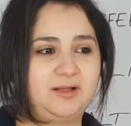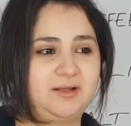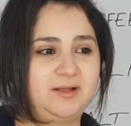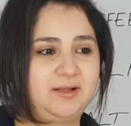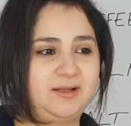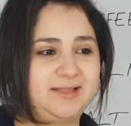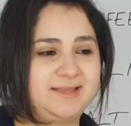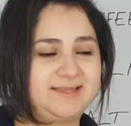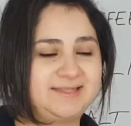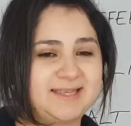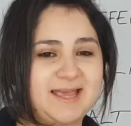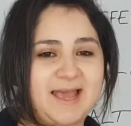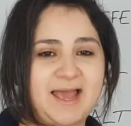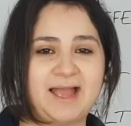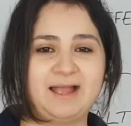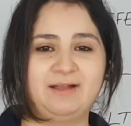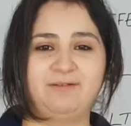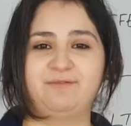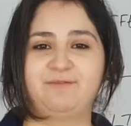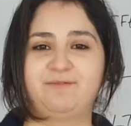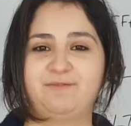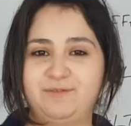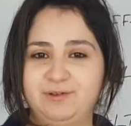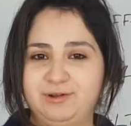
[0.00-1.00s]
a
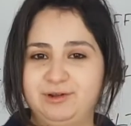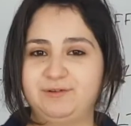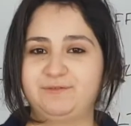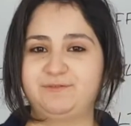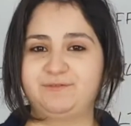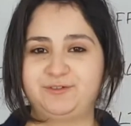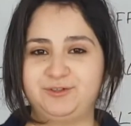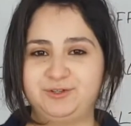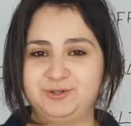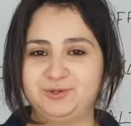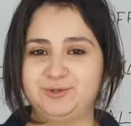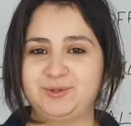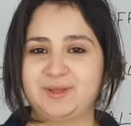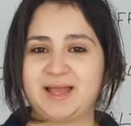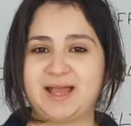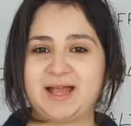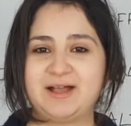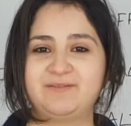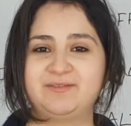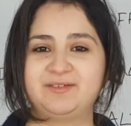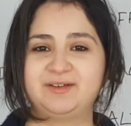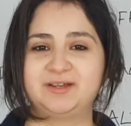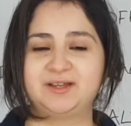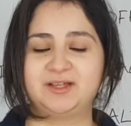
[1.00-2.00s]
tank full of fuel, you
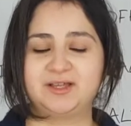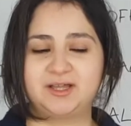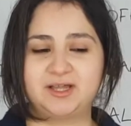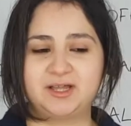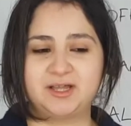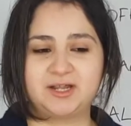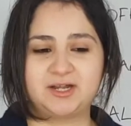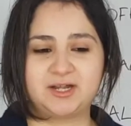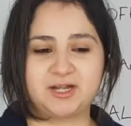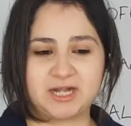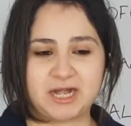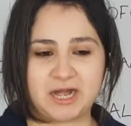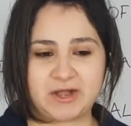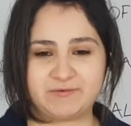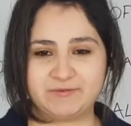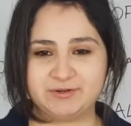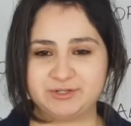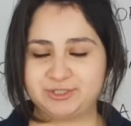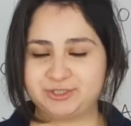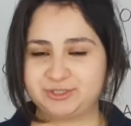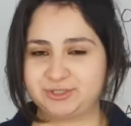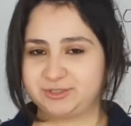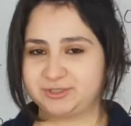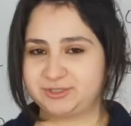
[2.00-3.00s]
haven't
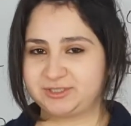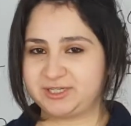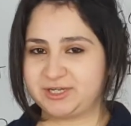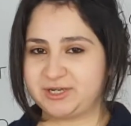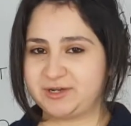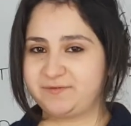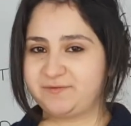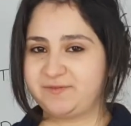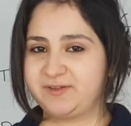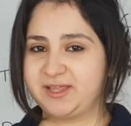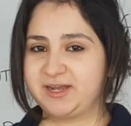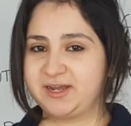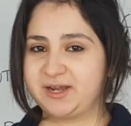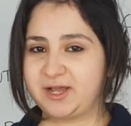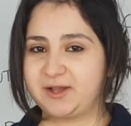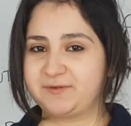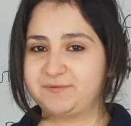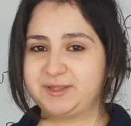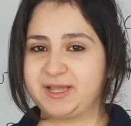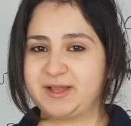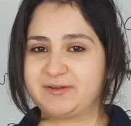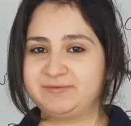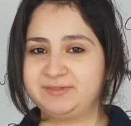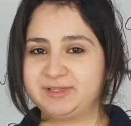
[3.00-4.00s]
nourished yourself enough,
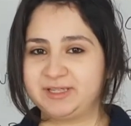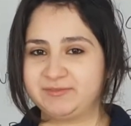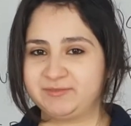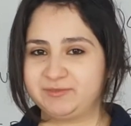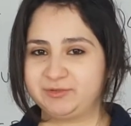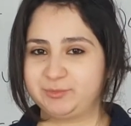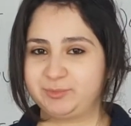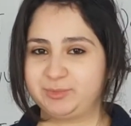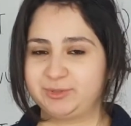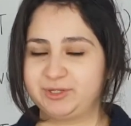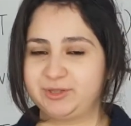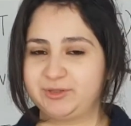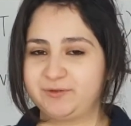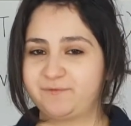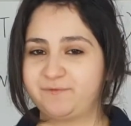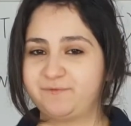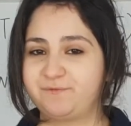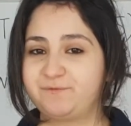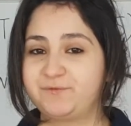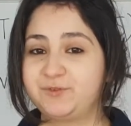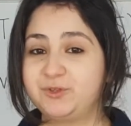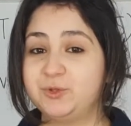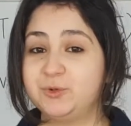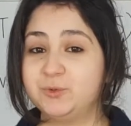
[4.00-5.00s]
you haven't given your body the
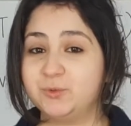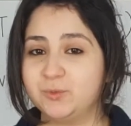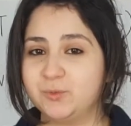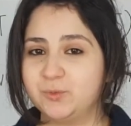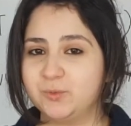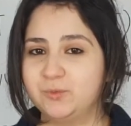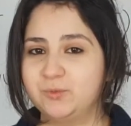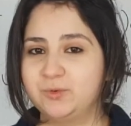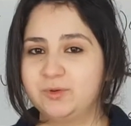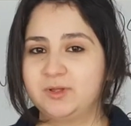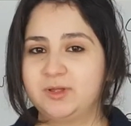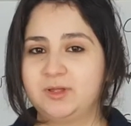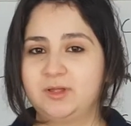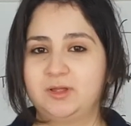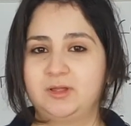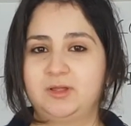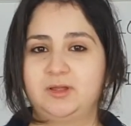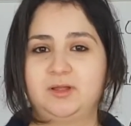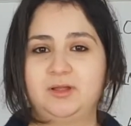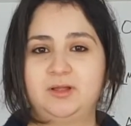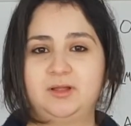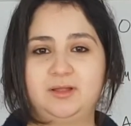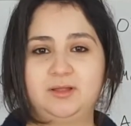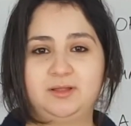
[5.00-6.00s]
fuel,
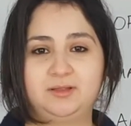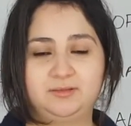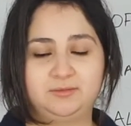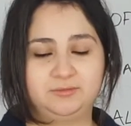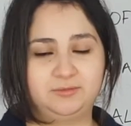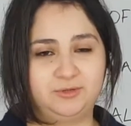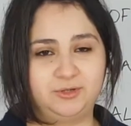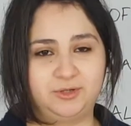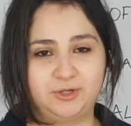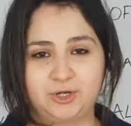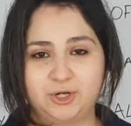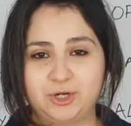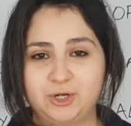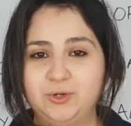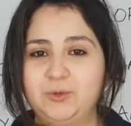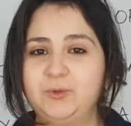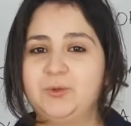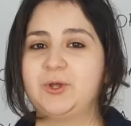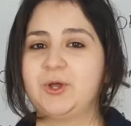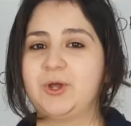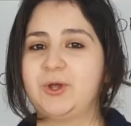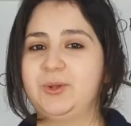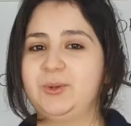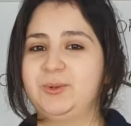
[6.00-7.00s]
the
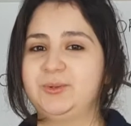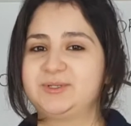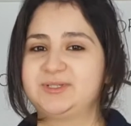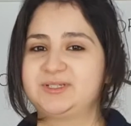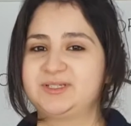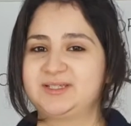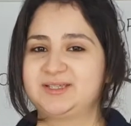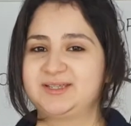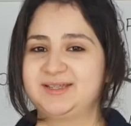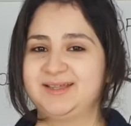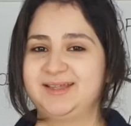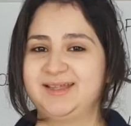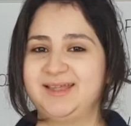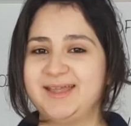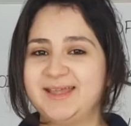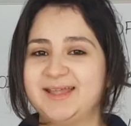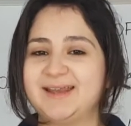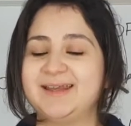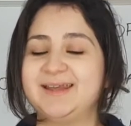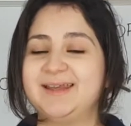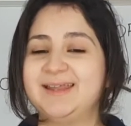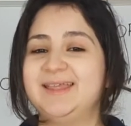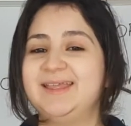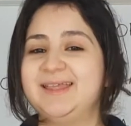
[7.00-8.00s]
glucose
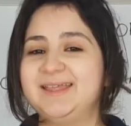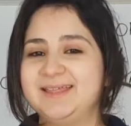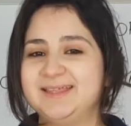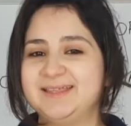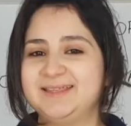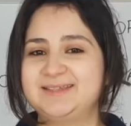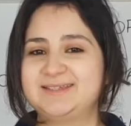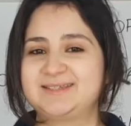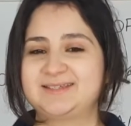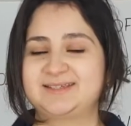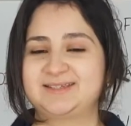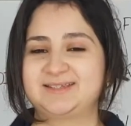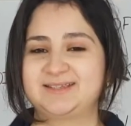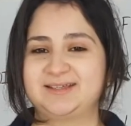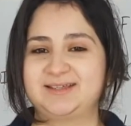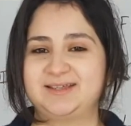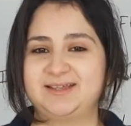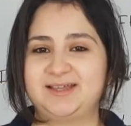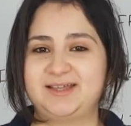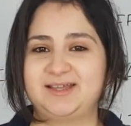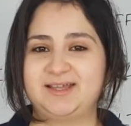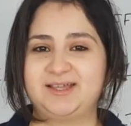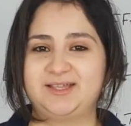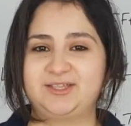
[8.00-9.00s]
it needs
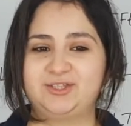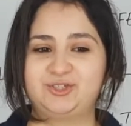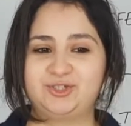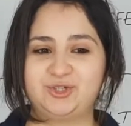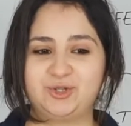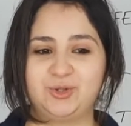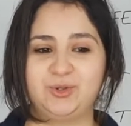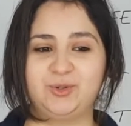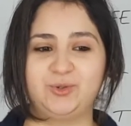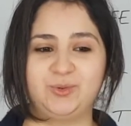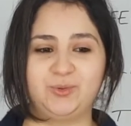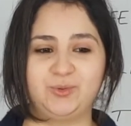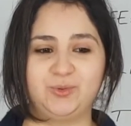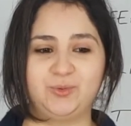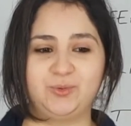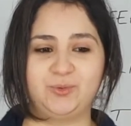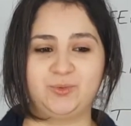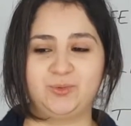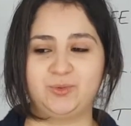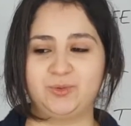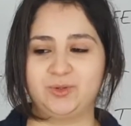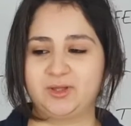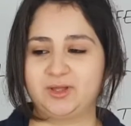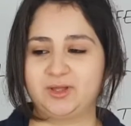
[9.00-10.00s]
to